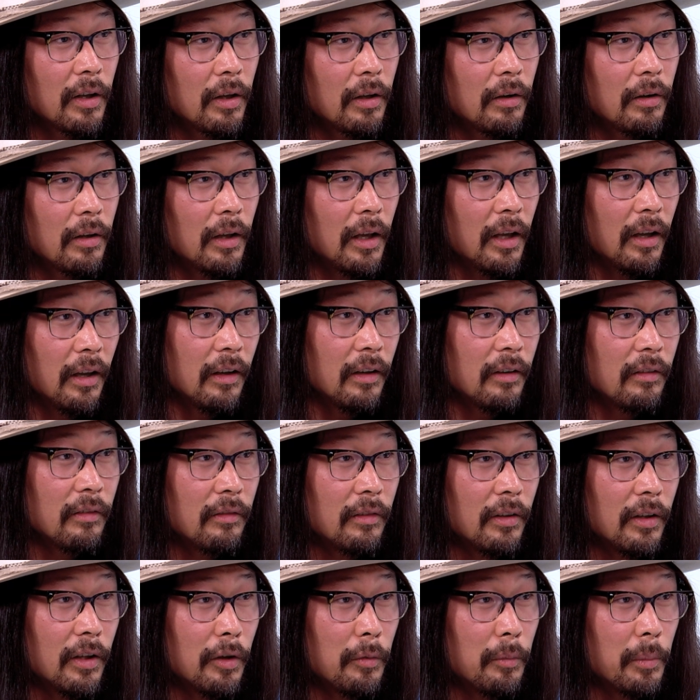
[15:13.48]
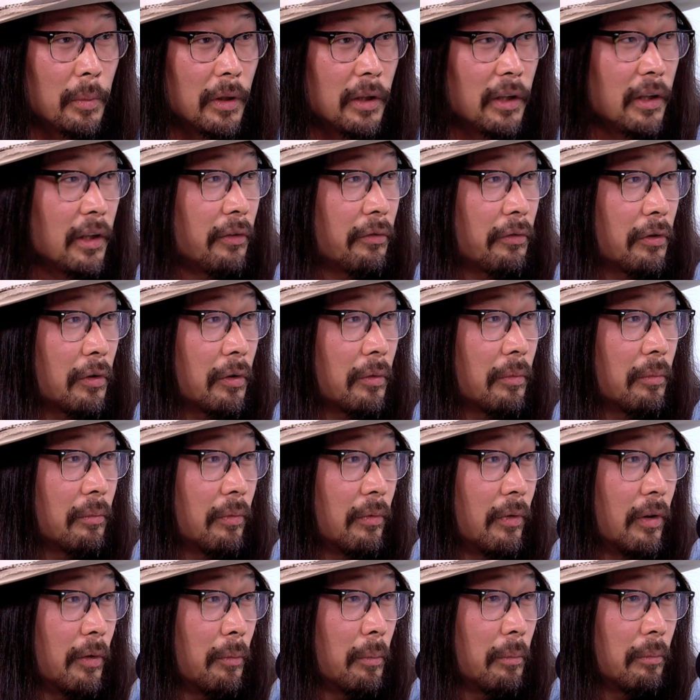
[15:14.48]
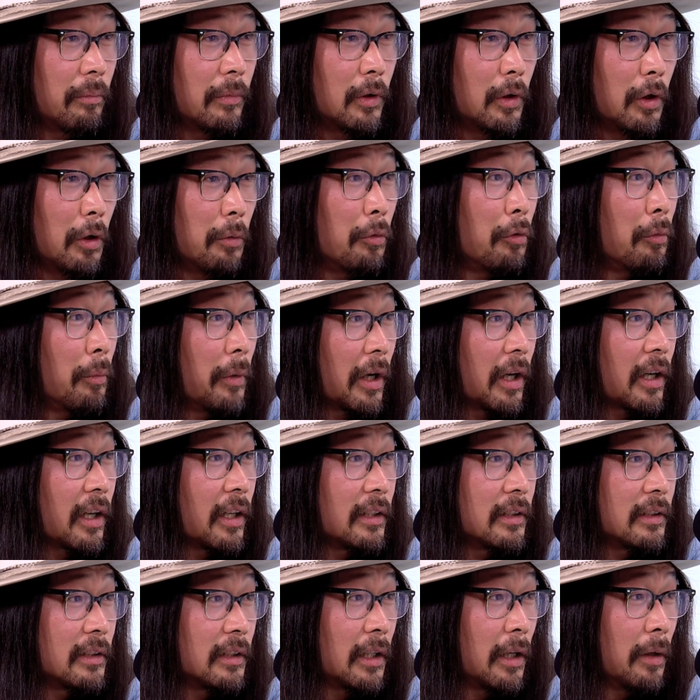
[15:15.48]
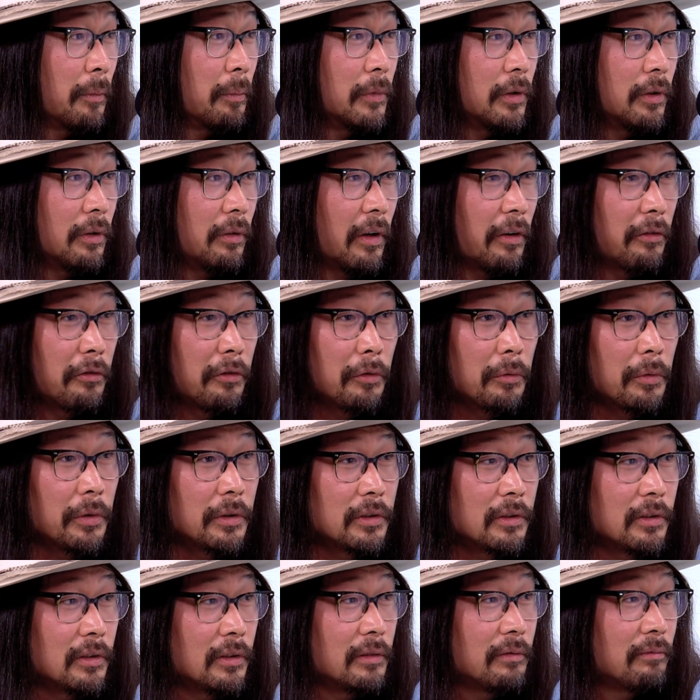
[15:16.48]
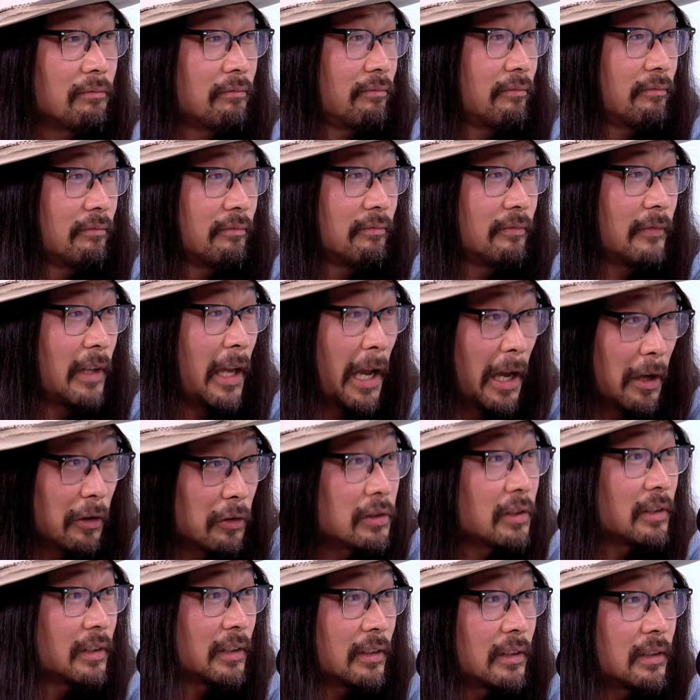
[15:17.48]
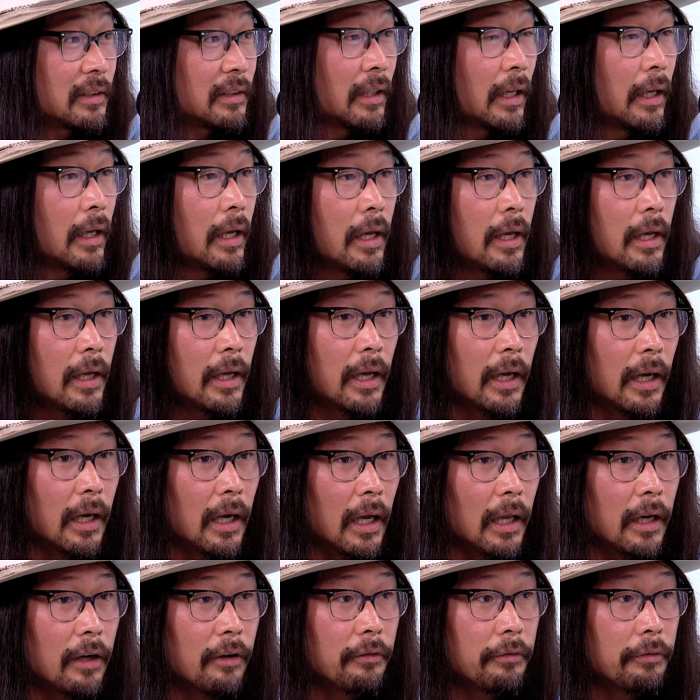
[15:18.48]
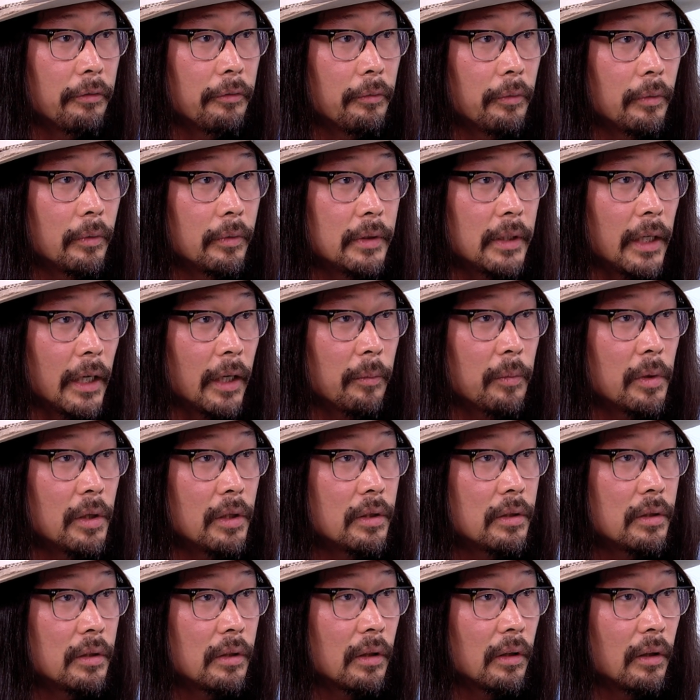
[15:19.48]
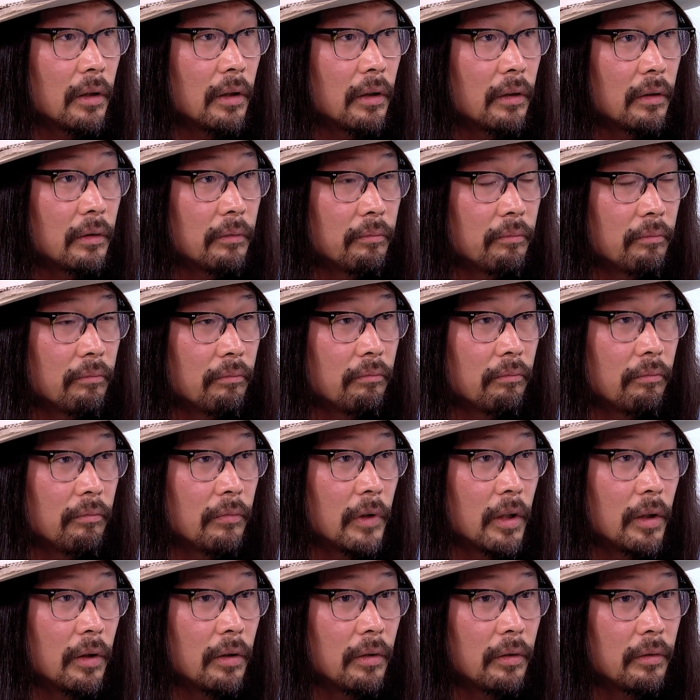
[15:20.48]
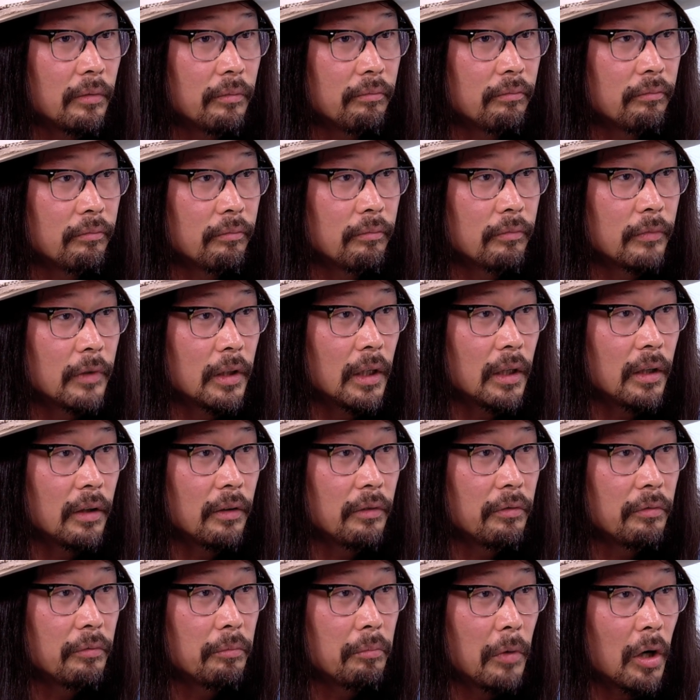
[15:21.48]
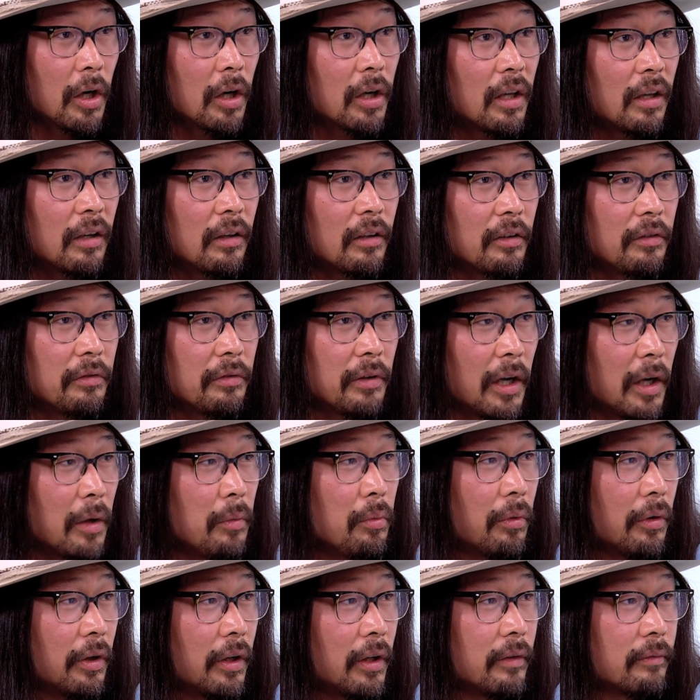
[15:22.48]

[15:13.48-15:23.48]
and the ability for the global market to come to everyone's houses, it kind of damaged the kind of market of High Point.